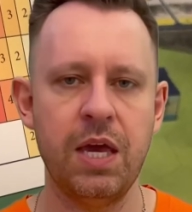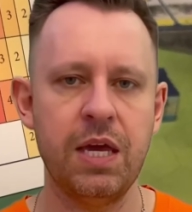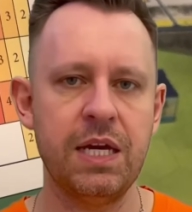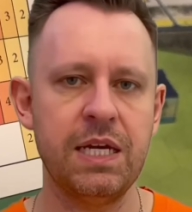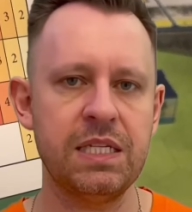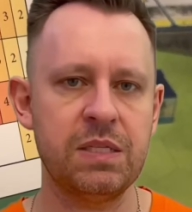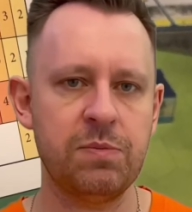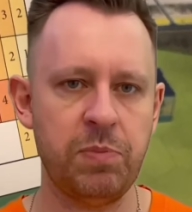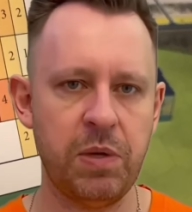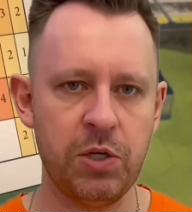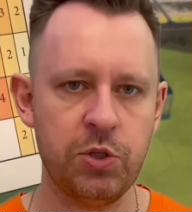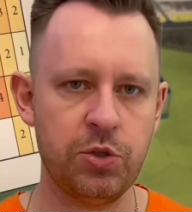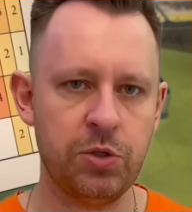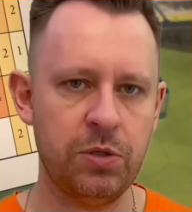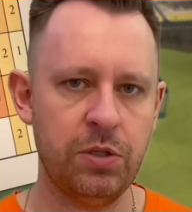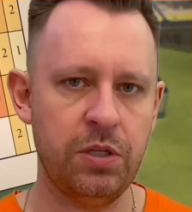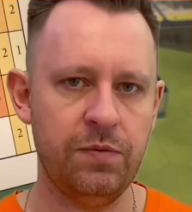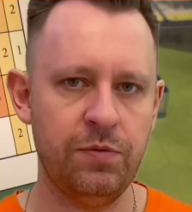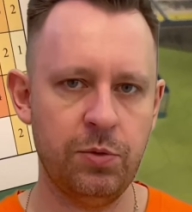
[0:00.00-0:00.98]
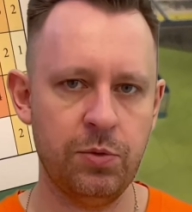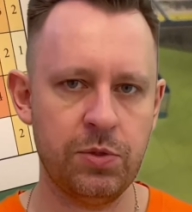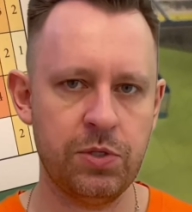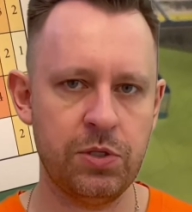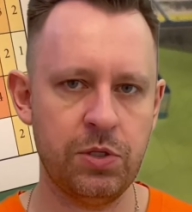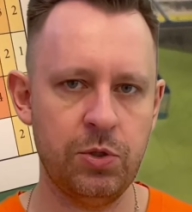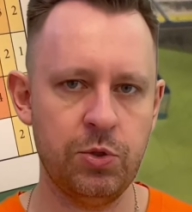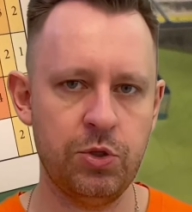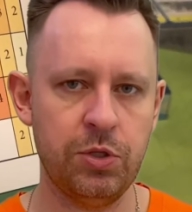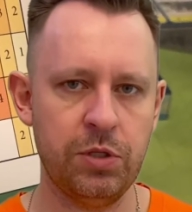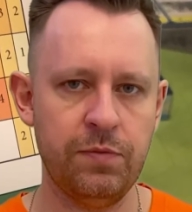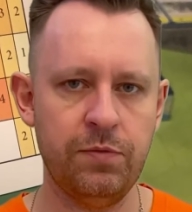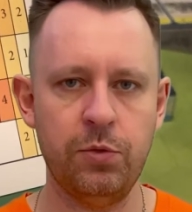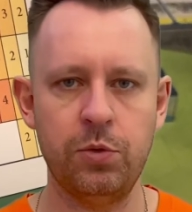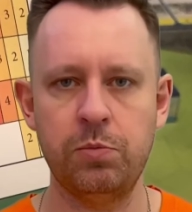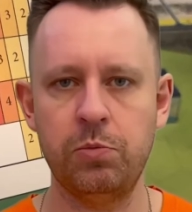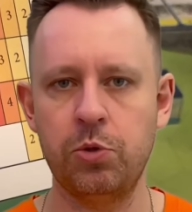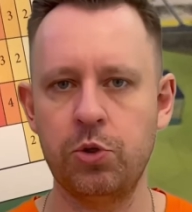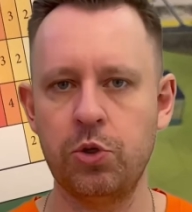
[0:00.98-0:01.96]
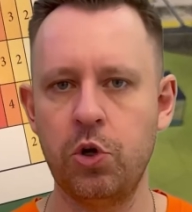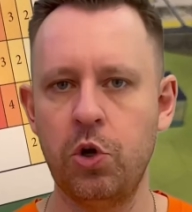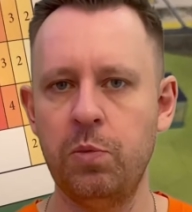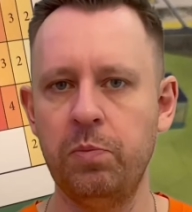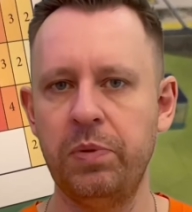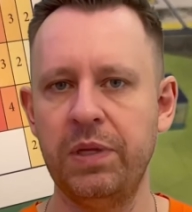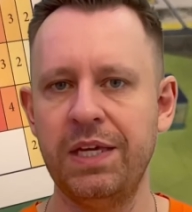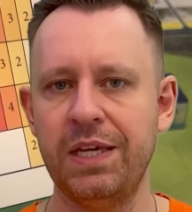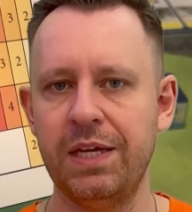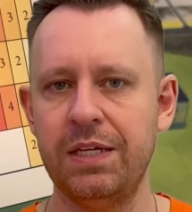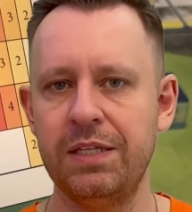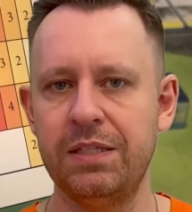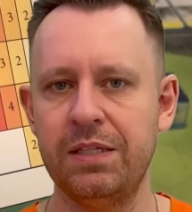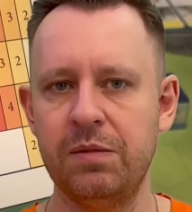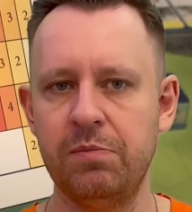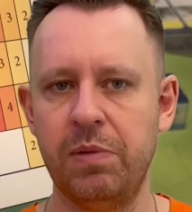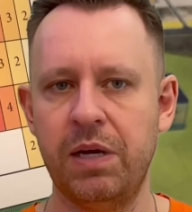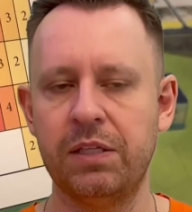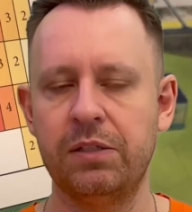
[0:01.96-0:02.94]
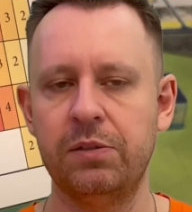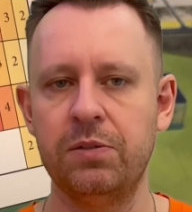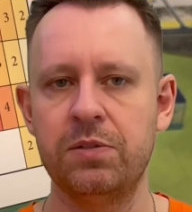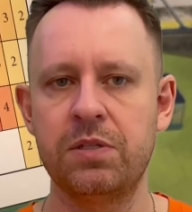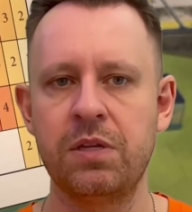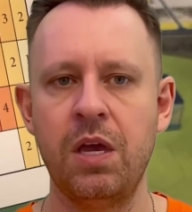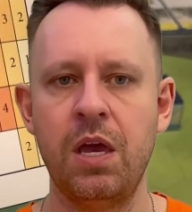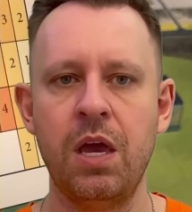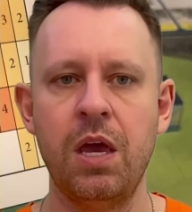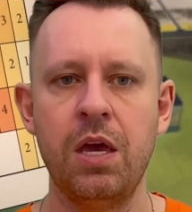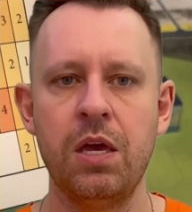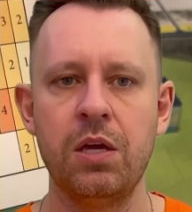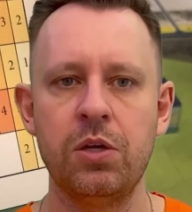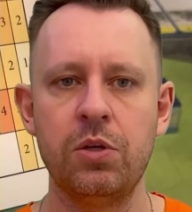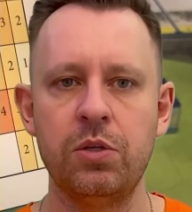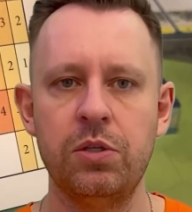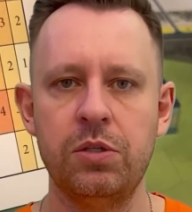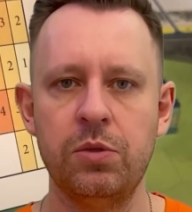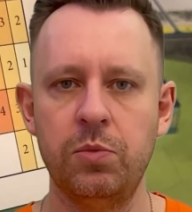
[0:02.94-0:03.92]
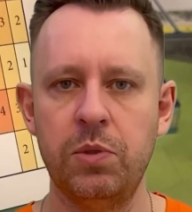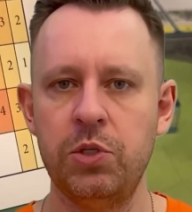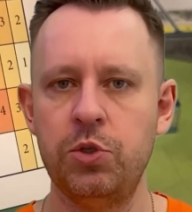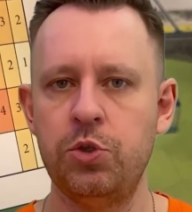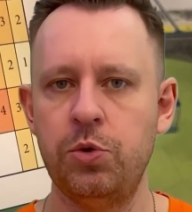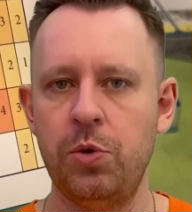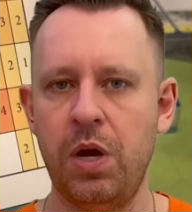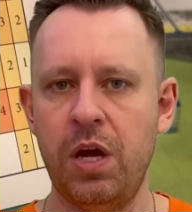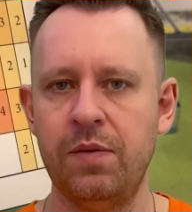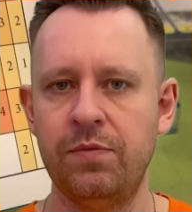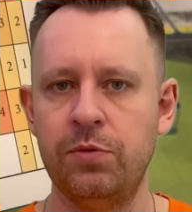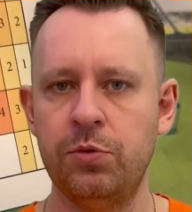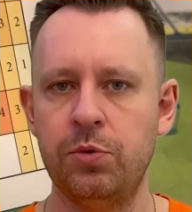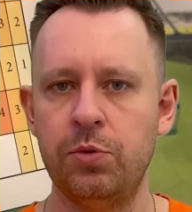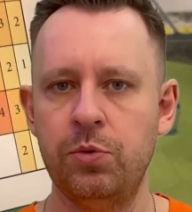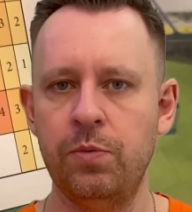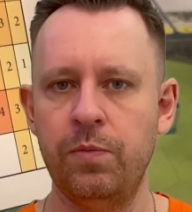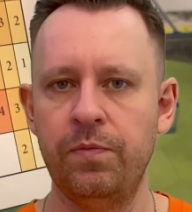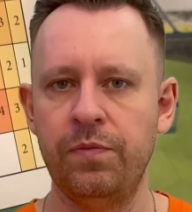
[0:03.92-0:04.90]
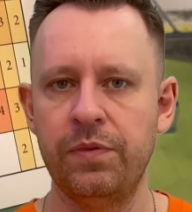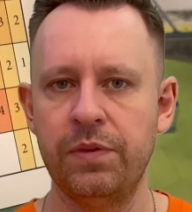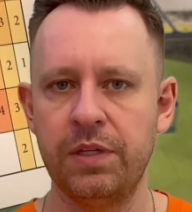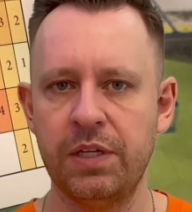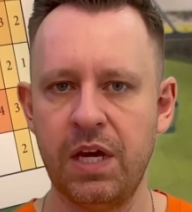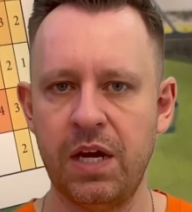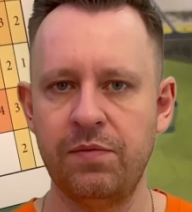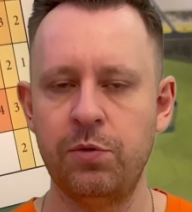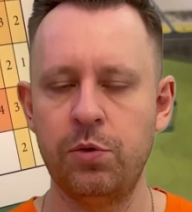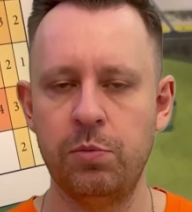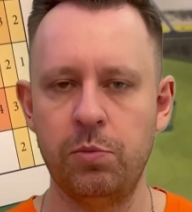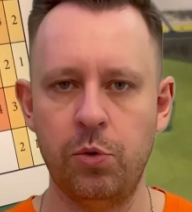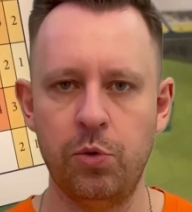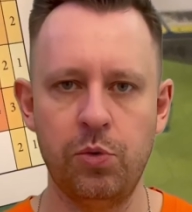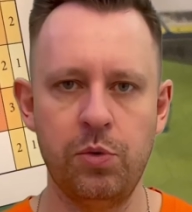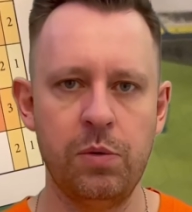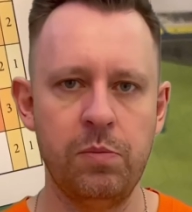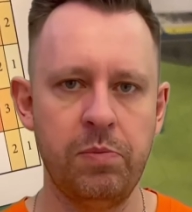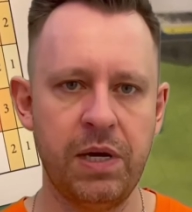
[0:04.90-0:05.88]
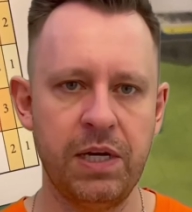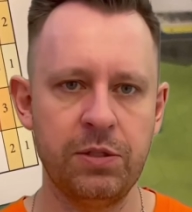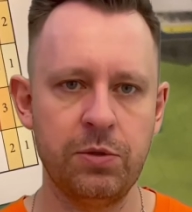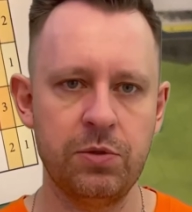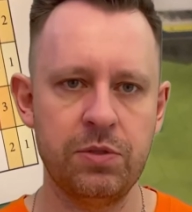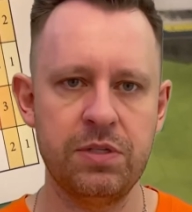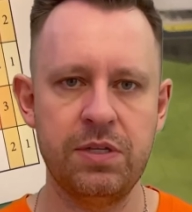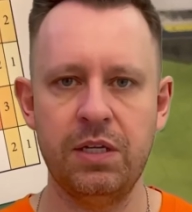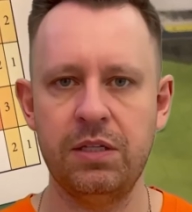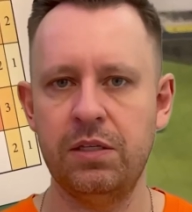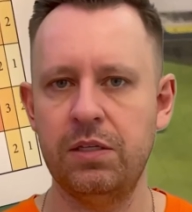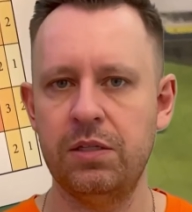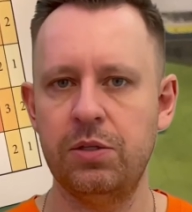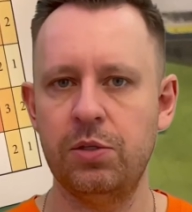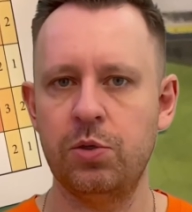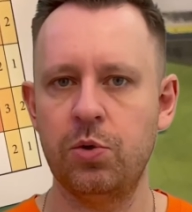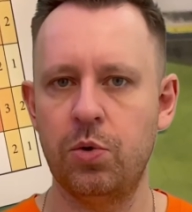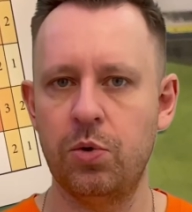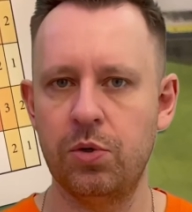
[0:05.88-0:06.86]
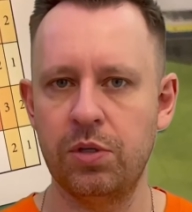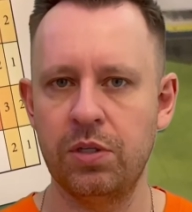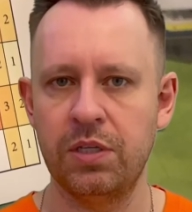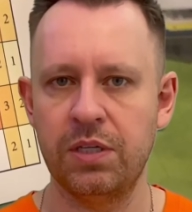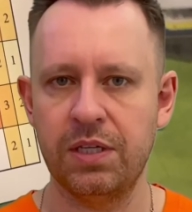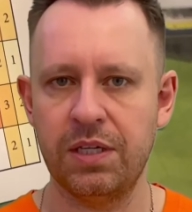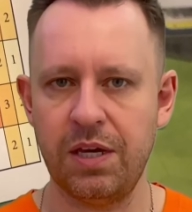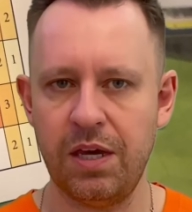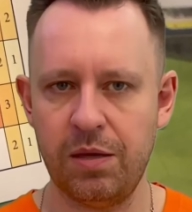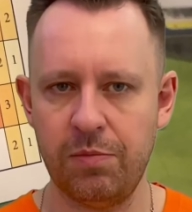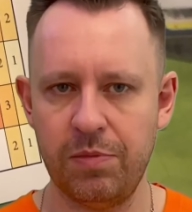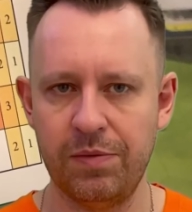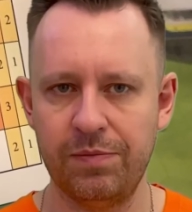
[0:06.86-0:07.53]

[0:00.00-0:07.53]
especially if you're searching for more complicated battles in which you have to gather more banners than in the core game.